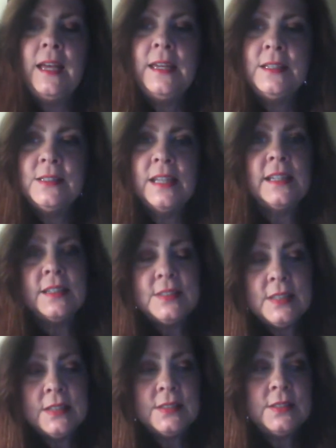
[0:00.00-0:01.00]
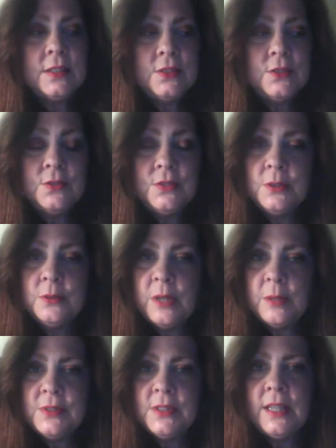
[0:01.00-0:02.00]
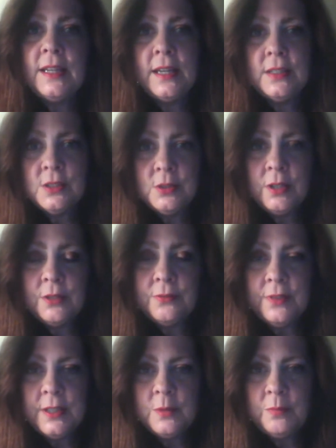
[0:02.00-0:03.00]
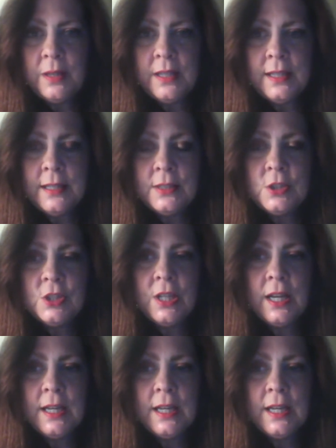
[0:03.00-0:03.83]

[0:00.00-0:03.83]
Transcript: And like I said, stay tuned to the website and to our fan page,